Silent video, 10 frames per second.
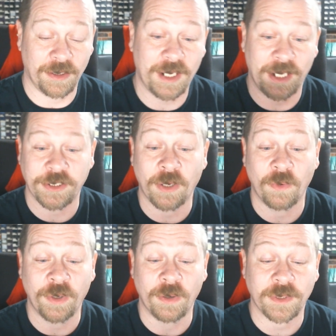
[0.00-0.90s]
I
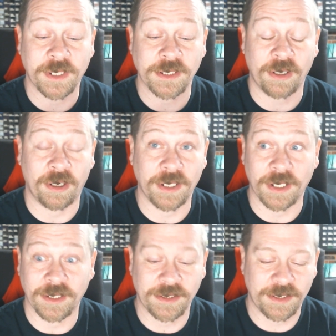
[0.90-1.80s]
don't know what this card
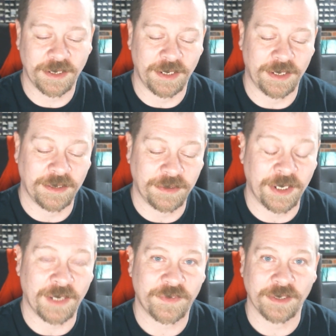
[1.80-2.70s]
does, and you
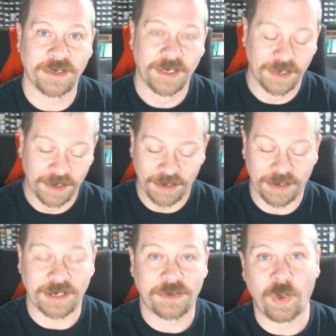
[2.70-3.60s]
have to
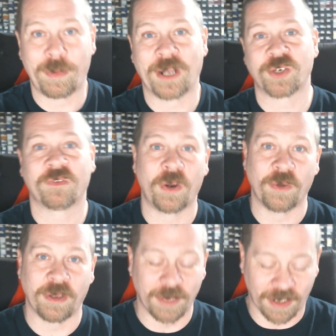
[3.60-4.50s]
like whip out your phone in
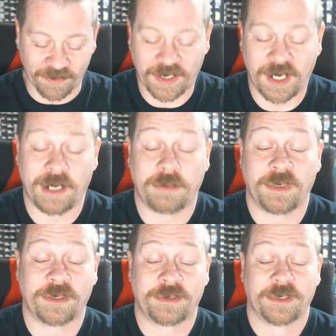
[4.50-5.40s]
the middle of a game
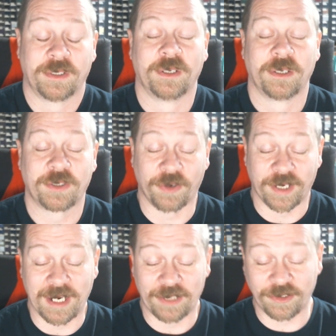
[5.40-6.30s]
and to go to
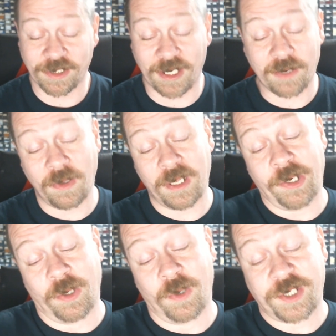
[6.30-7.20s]
gatherings. It's like, well, I
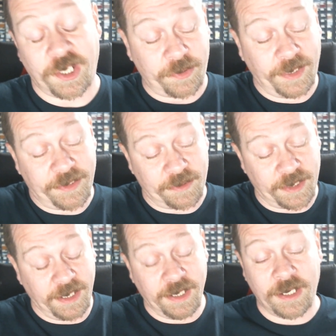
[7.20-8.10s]
know it's a
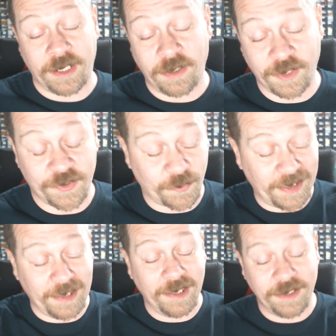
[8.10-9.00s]
3/3 and I know it's
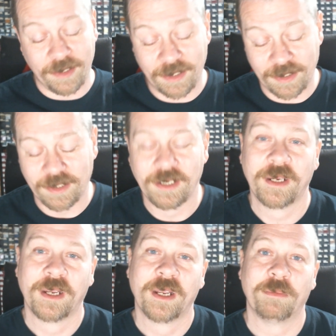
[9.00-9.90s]
red,
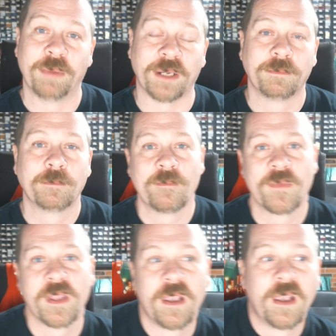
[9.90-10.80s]
but
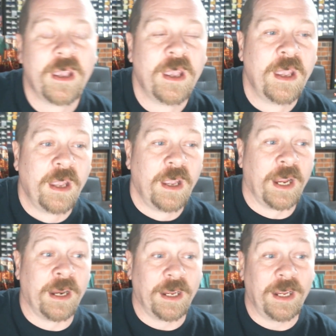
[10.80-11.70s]

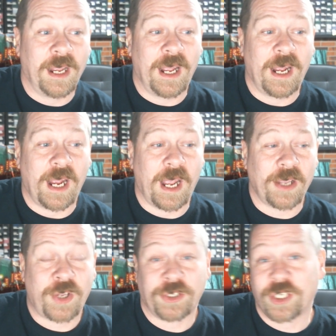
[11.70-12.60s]
and
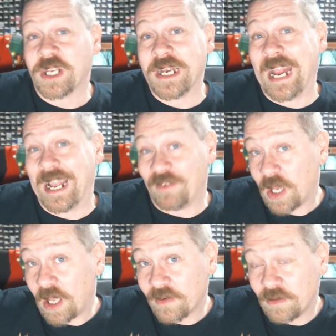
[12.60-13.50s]
so I just didn't have a
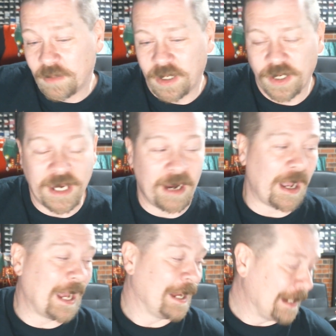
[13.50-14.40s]
lot of them.
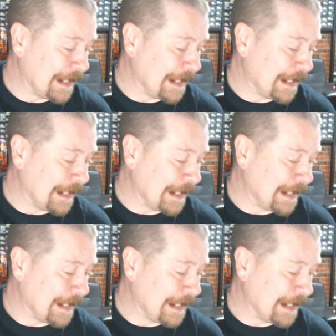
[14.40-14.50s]
Now